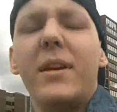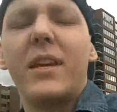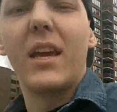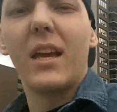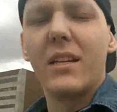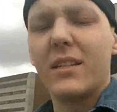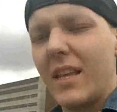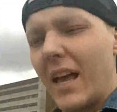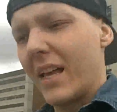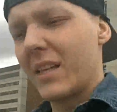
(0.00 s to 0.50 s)

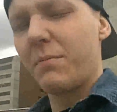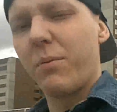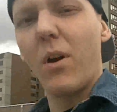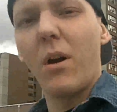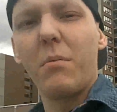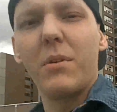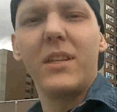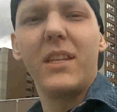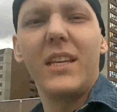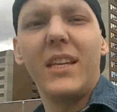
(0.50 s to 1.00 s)
because that's
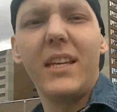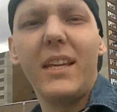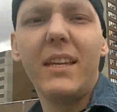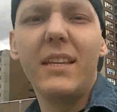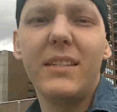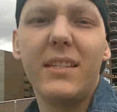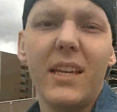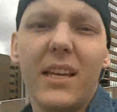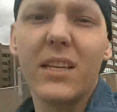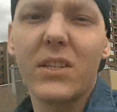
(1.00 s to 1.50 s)
probably the
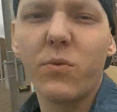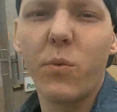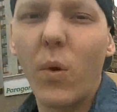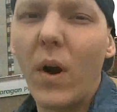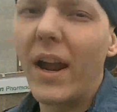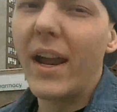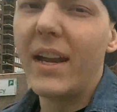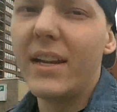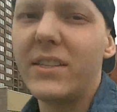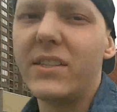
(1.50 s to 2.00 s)
easiest
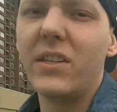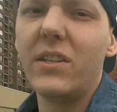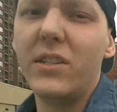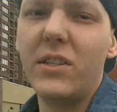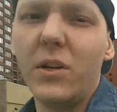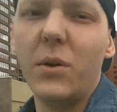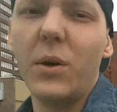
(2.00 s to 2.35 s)
way to